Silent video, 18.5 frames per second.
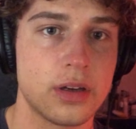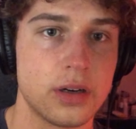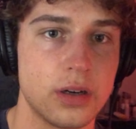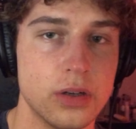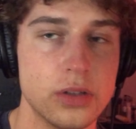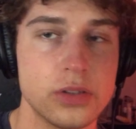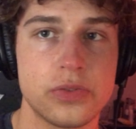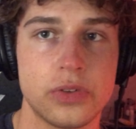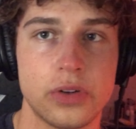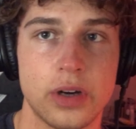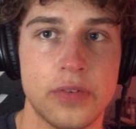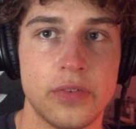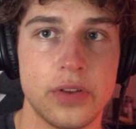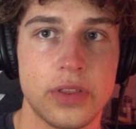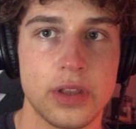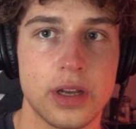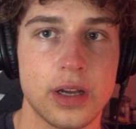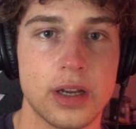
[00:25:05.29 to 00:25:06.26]
Goes for
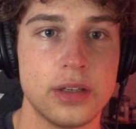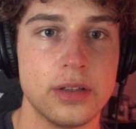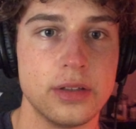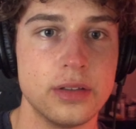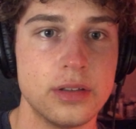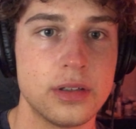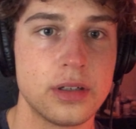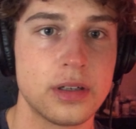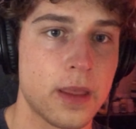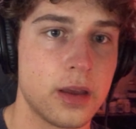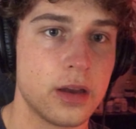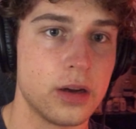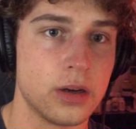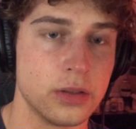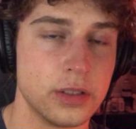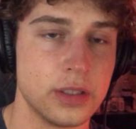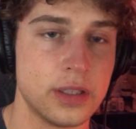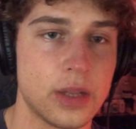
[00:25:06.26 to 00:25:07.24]
everything I do,
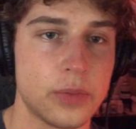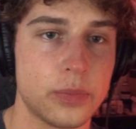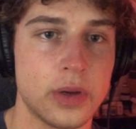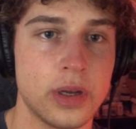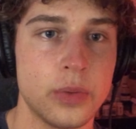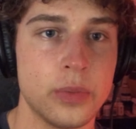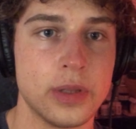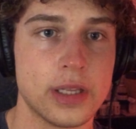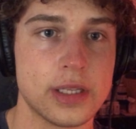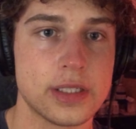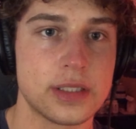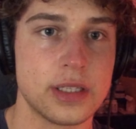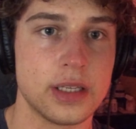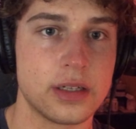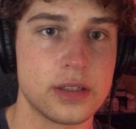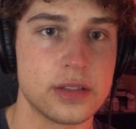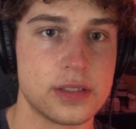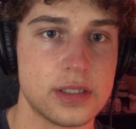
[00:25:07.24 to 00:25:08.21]
only that way will I
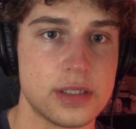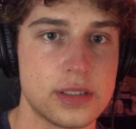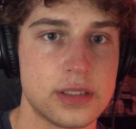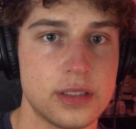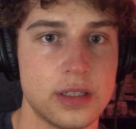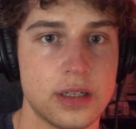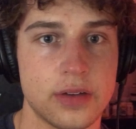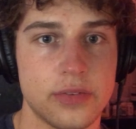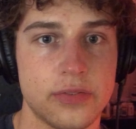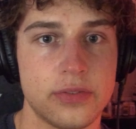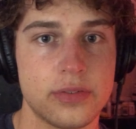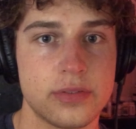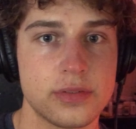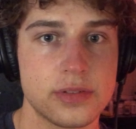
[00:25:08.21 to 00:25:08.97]
stay consistent enough.